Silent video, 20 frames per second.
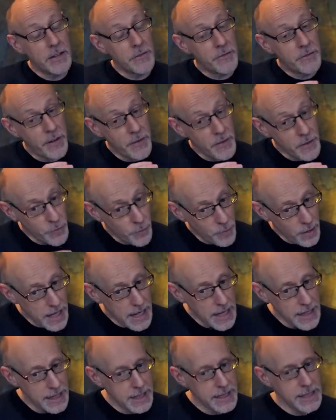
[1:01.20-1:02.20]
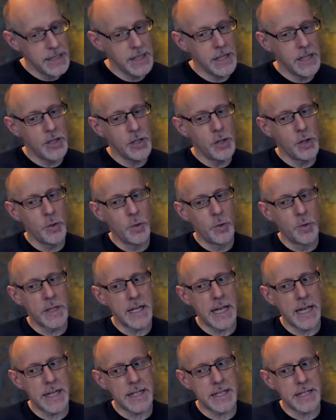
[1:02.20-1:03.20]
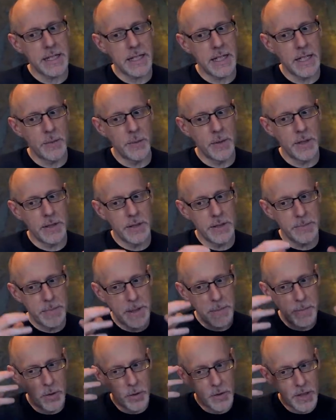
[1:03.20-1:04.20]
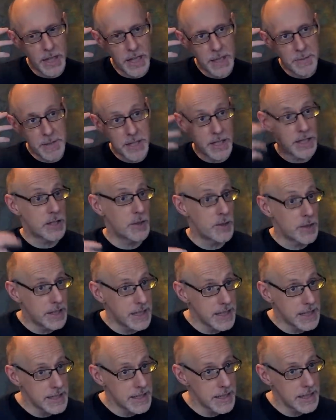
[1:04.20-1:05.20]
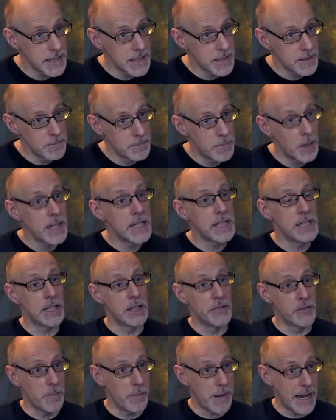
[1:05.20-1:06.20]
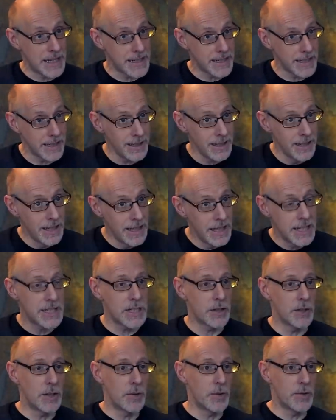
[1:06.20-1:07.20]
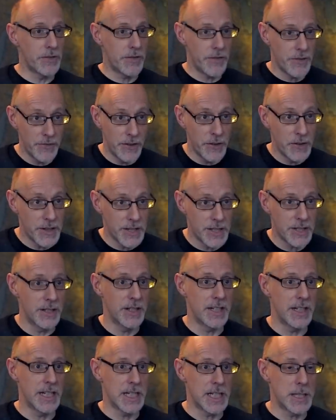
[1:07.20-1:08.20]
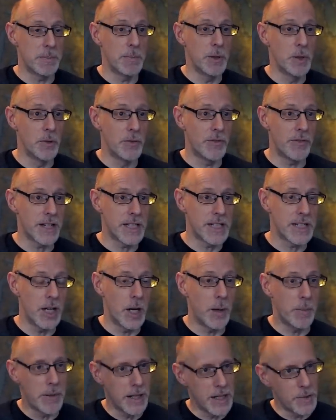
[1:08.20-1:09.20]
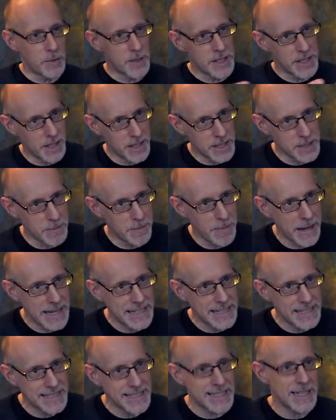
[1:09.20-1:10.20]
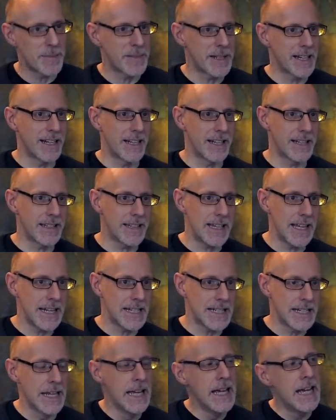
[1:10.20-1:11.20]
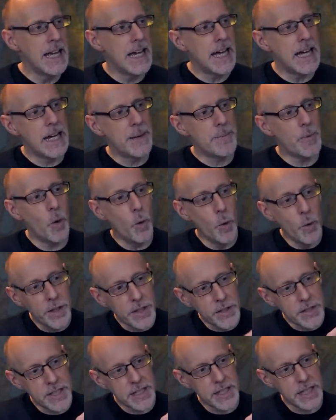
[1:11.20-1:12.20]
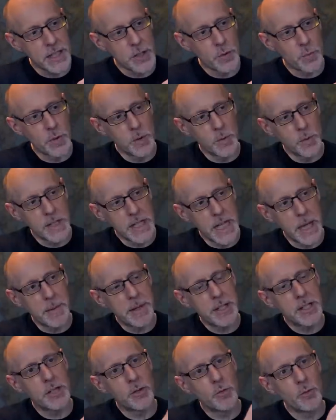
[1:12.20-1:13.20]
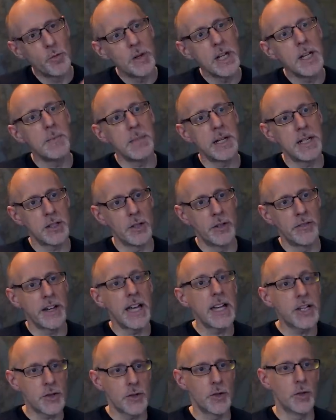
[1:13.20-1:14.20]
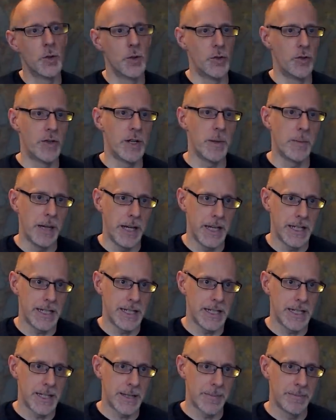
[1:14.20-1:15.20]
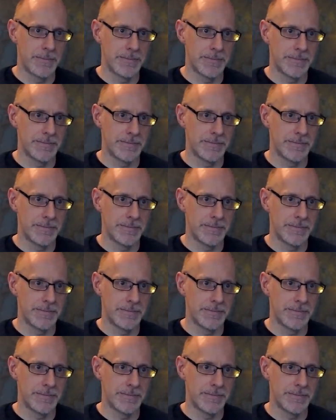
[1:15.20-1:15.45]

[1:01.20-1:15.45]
Very rarely you will get people who claim psychokinesis, mind over matter. So they'll focus on a spoon, for example, and it'll start to bend, something like that. All those things would come under the remit of extraordinary abilities.